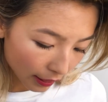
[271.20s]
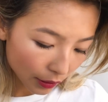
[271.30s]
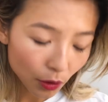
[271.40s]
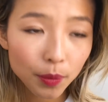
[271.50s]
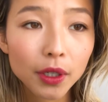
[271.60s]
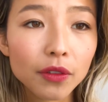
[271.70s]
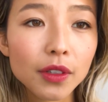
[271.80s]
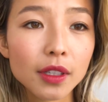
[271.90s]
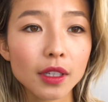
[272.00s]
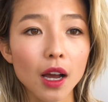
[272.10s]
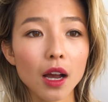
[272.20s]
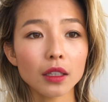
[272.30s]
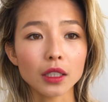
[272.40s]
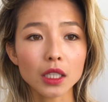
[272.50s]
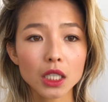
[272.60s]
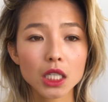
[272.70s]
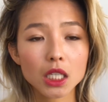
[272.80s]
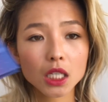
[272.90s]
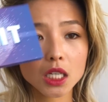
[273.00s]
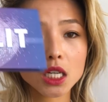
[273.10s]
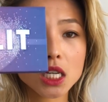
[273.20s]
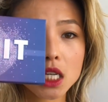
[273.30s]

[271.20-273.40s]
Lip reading: a little bit of Starlit